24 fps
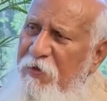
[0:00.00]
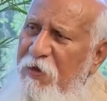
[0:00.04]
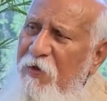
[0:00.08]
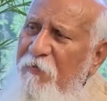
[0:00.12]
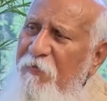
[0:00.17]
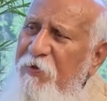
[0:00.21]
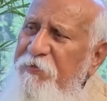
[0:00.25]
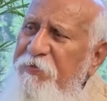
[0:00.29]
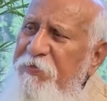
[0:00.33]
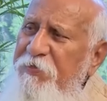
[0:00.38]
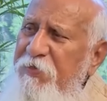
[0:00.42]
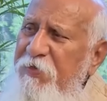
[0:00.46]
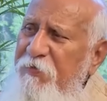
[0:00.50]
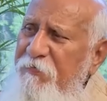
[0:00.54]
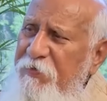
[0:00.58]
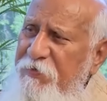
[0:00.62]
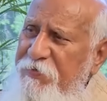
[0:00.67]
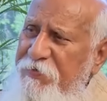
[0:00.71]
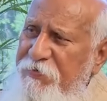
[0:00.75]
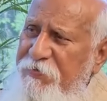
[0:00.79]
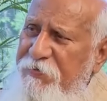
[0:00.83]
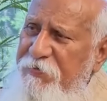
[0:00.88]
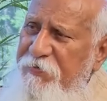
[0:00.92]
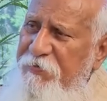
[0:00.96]
hours and
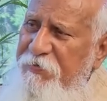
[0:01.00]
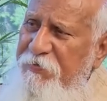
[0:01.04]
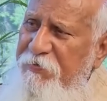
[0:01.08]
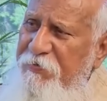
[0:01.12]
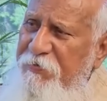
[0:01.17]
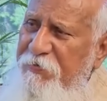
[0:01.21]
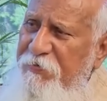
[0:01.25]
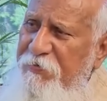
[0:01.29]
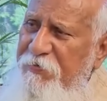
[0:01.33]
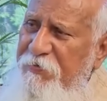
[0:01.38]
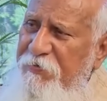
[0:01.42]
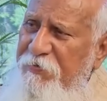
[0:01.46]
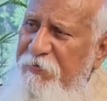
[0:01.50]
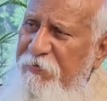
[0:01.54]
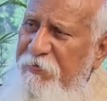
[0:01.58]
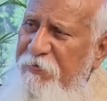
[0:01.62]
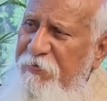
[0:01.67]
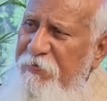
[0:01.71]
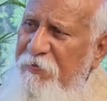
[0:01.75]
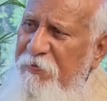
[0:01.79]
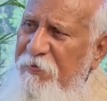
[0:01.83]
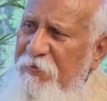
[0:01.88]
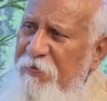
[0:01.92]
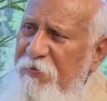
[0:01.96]
hours.
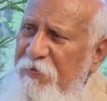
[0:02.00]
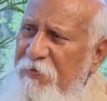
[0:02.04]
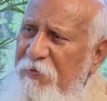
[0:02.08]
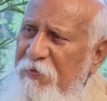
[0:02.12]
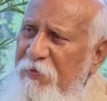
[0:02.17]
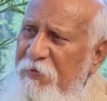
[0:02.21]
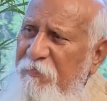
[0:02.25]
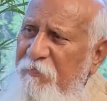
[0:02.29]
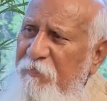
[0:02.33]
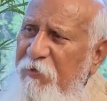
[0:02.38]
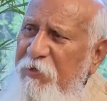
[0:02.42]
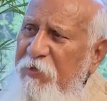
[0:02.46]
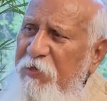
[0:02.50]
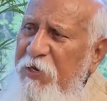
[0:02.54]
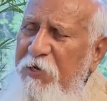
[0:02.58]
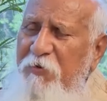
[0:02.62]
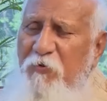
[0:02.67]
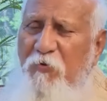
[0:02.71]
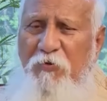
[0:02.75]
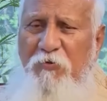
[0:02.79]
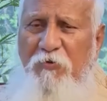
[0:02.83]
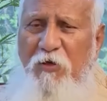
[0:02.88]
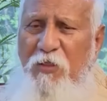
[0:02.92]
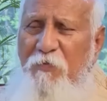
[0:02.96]
But I
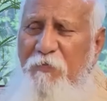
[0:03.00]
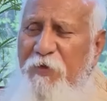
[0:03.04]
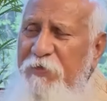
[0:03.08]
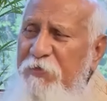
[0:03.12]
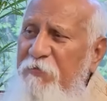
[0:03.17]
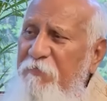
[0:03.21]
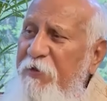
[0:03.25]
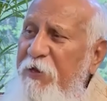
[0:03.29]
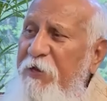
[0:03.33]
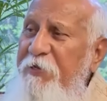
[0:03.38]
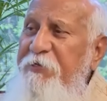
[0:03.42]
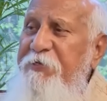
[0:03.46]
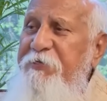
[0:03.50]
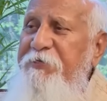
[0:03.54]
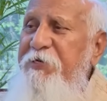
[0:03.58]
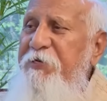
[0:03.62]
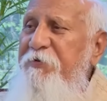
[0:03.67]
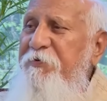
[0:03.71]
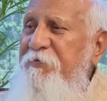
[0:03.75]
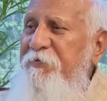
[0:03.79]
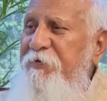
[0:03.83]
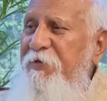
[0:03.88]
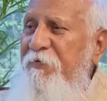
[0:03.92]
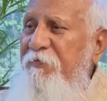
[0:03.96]
don't call myself
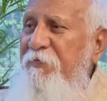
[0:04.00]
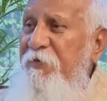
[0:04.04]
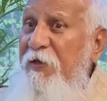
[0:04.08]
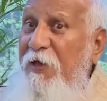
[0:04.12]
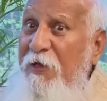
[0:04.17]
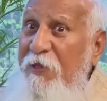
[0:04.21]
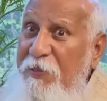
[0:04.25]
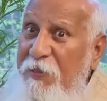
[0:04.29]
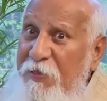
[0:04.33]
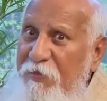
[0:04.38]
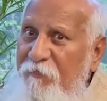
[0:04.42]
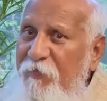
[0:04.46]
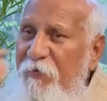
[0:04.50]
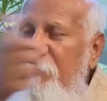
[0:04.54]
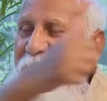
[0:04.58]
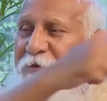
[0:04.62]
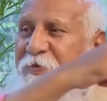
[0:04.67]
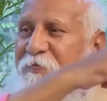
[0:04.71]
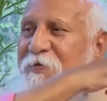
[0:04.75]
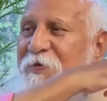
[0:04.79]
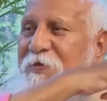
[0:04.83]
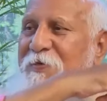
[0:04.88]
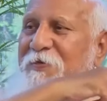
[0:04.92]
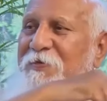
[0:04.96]
addicted to TV. I learn from
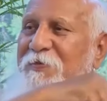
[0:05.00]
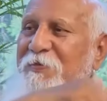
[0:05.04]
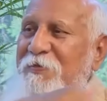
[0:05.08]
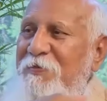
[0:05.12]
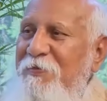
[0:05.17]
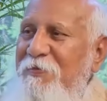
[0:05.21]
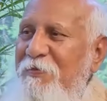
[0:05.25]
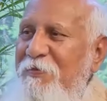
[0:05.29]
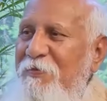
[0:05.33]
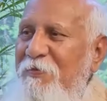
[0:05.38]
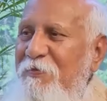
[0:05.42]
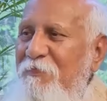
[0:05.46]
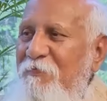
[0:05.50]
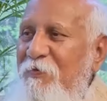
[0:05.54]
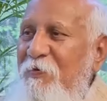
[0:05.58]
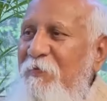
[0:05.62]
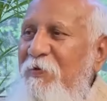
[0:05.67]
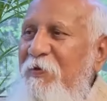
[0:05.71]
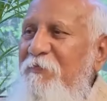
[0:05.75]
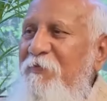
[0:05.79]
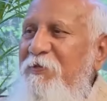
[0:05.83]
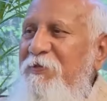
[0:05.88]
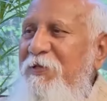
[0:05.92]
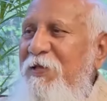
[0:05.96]
TV,
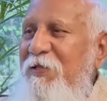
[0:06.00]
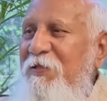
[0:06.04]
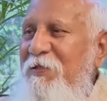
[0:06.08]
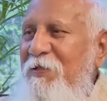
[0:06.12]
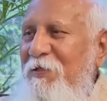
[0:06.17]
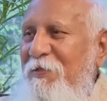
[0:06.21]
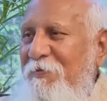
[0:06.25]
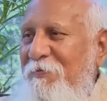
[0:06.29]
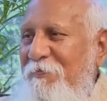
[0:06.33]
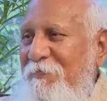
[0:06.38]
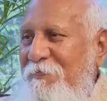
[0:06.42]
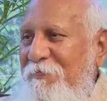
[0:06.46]
from every channel.